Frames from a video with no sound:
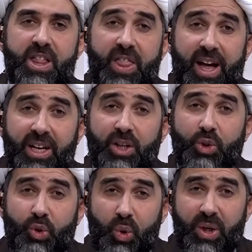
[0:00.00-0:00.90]
that
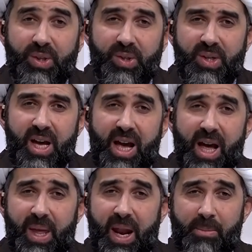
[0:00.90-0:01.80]
choice
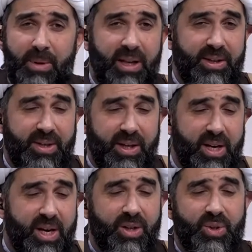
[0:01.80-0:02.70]
and that ability
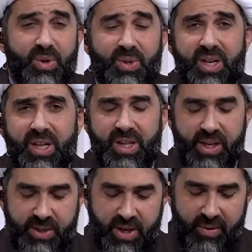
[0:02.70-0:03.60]
to see
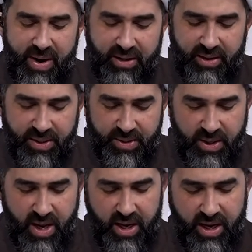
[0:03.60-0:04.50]
things around us
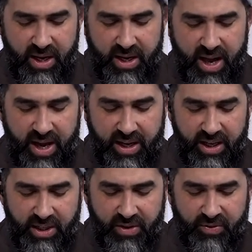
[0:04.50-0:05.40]
in a
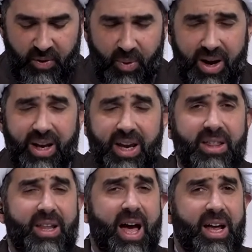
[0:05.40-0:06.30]
different way.
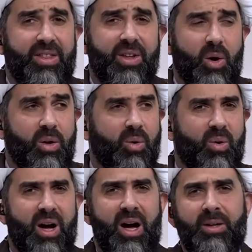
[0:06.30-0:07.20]
And, and the Holy
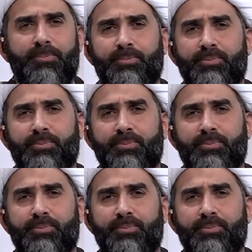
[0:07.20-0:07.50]
Quran,